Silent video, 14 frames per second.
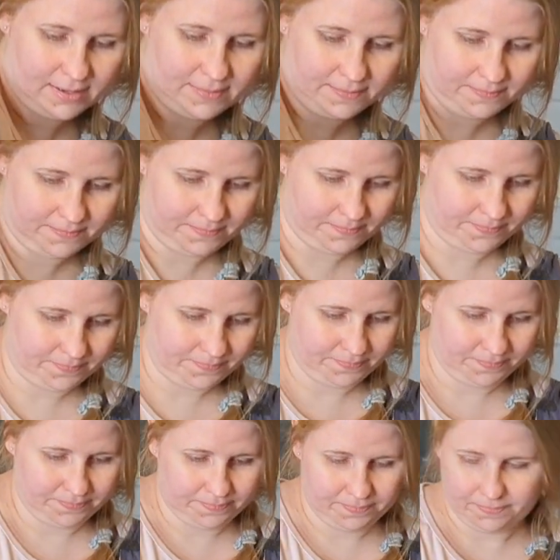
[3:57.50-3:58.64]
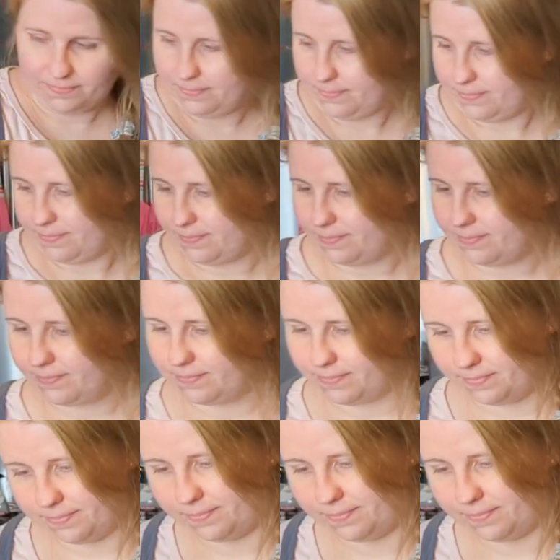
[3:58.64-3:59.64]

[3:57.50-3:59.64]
[no speech]